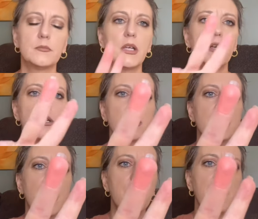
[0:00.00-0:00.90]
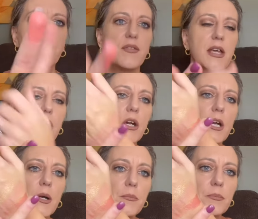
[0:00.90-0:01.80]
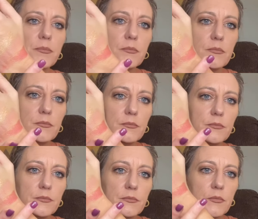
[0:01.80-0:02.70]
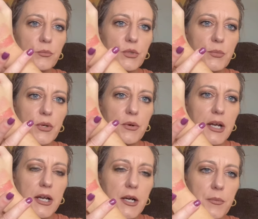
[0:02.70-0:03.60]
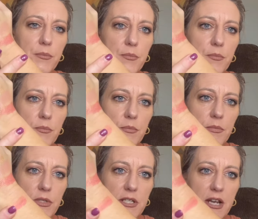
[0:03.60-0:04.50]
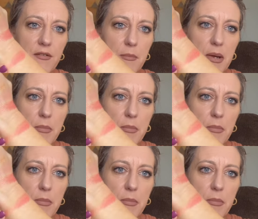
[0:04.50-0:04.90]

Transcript: Here it is on my finger. Let's put it right here instead of on my